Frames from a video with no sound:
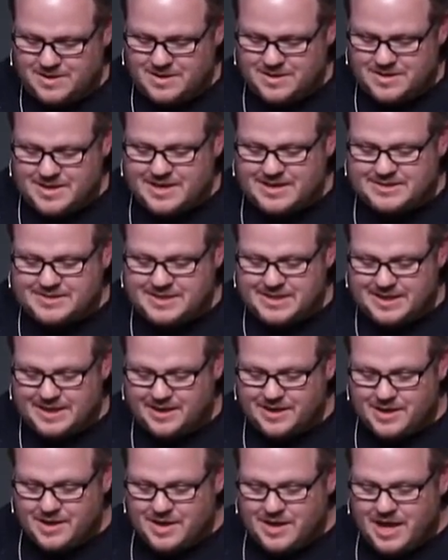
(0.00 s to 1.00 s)
That is a,
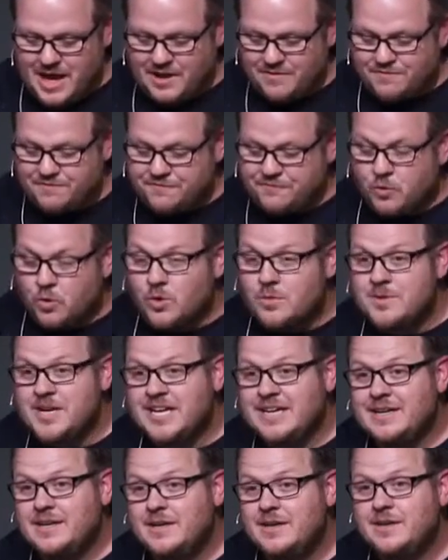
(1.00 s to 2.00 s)
a
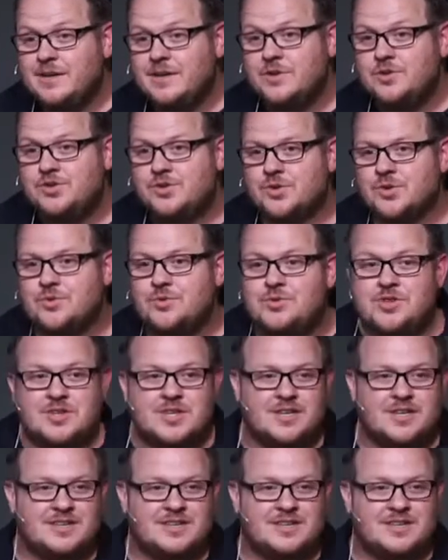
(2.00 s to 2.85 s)
forming truth.